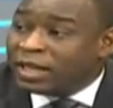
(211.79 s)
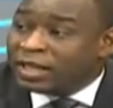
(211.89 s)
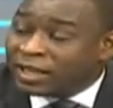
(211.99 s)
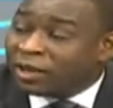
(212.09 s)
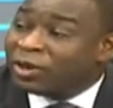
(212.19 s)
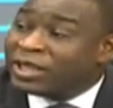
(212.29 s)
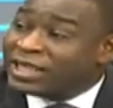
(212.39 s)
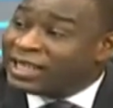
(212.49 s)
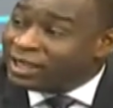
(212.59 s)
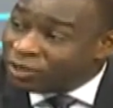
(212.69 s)
Second, there's
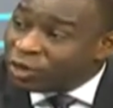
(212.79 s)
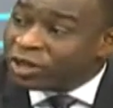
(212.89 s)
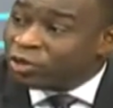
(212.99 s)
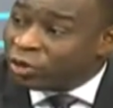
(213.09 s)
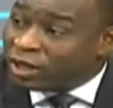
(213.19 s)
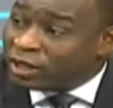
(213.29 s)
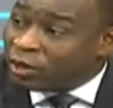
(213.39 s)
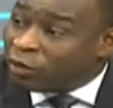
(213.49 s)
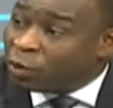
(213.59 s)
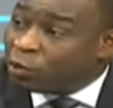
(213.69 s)
the interest rate
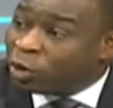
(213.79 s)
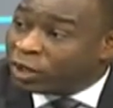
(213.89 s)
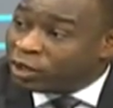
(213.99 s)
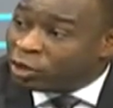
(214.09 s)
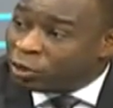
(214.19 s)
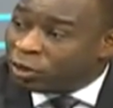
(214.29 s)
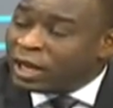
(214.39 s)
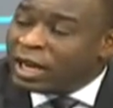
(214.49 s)
of the mortgage loan.